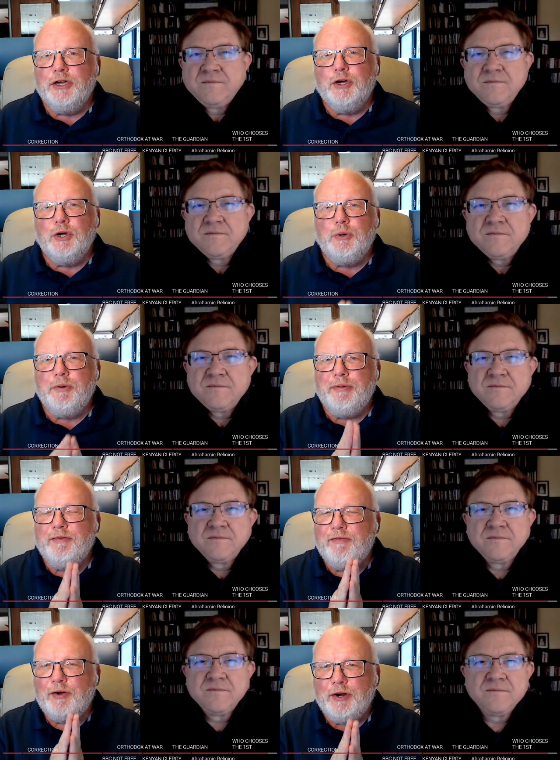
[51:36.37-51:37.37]
Speaker 1: who would be
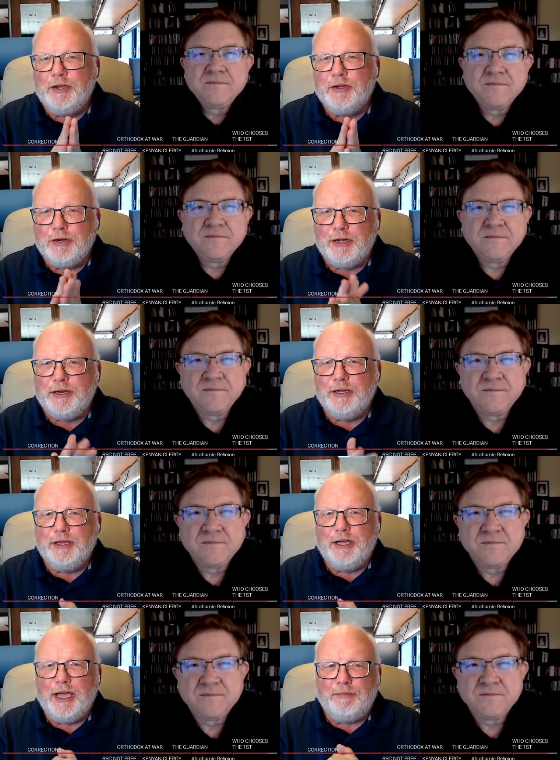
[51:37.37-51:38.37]
very good
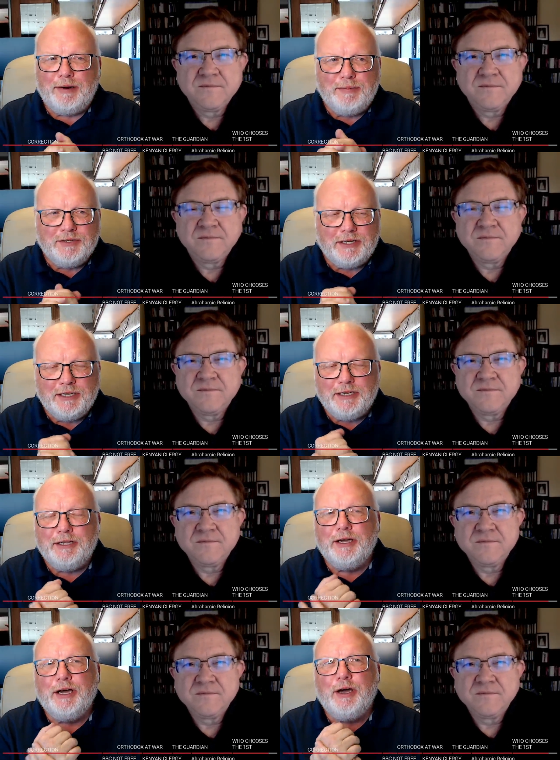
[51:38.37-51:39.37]
at
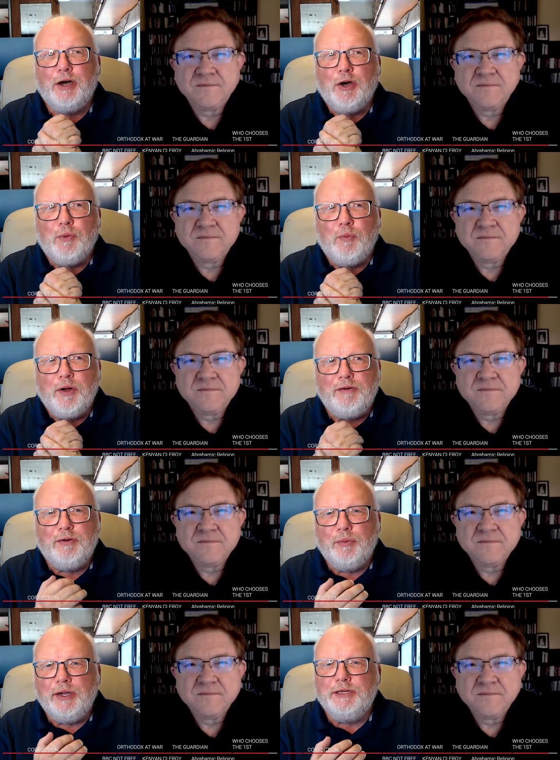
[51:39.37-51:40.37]
representing a
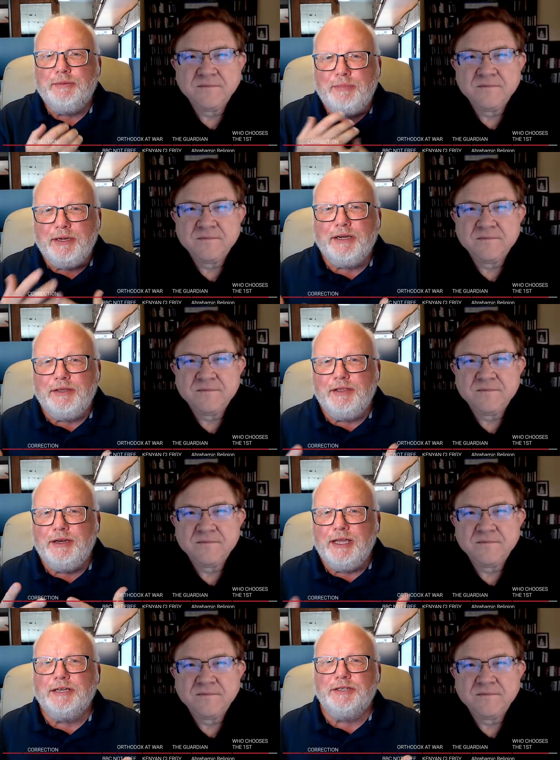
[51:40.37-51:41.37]
wonderful way to pick the
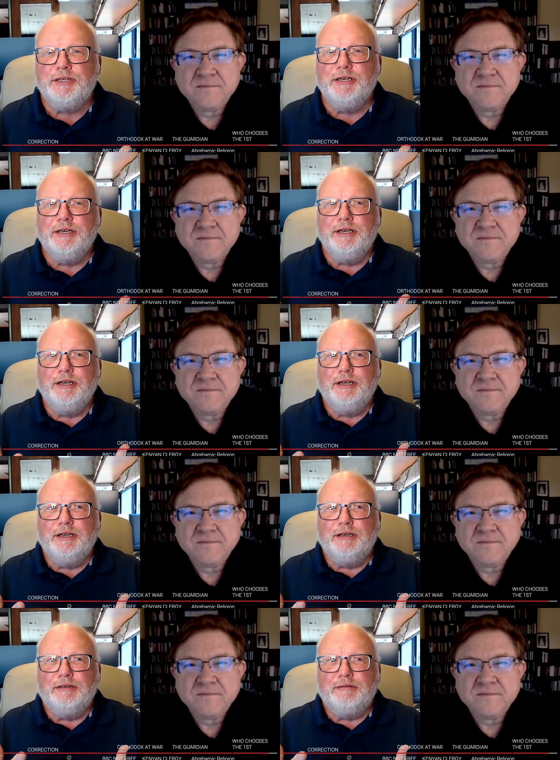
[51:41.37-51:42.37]
next
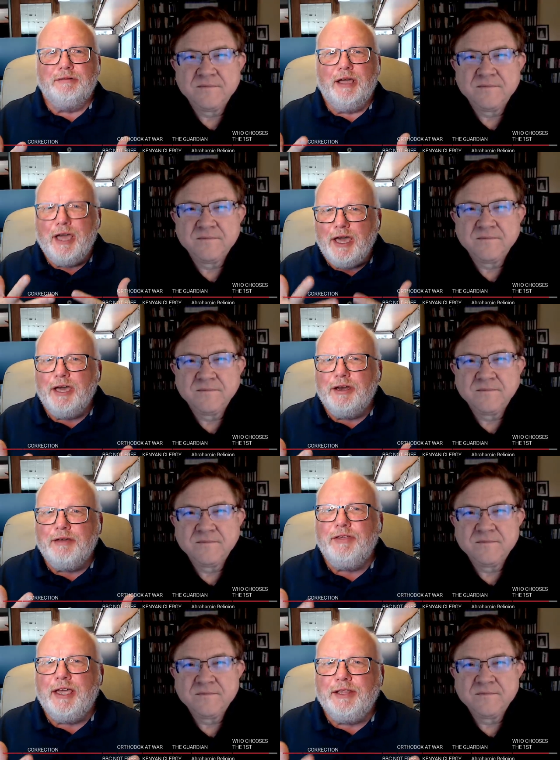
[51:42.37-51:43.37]
head
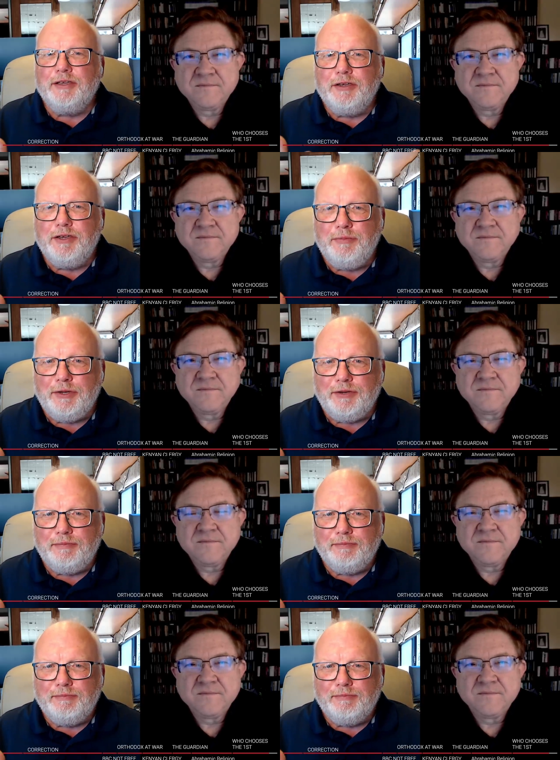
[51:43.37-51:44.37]
of the Anglican Communion.
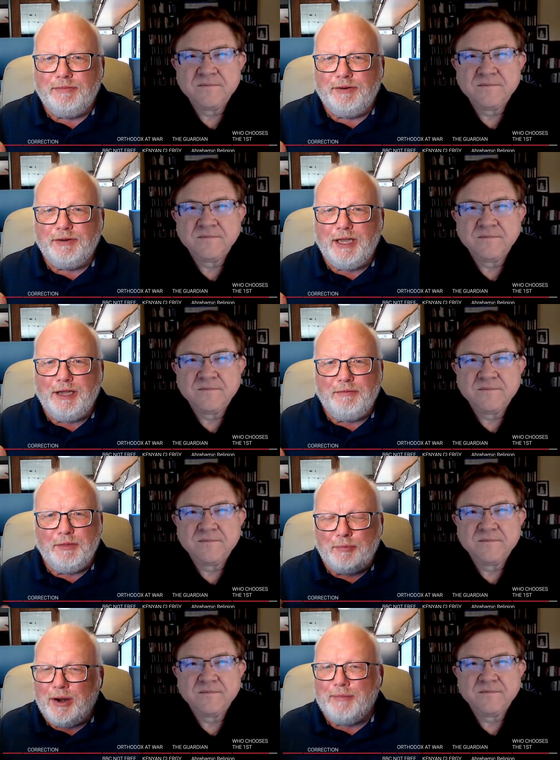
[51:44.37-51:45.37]
Okay,
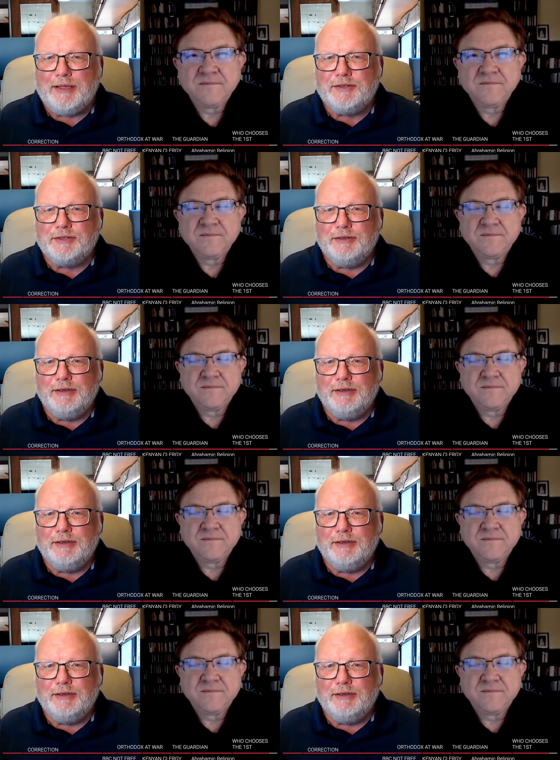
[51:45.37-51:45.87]
the primates.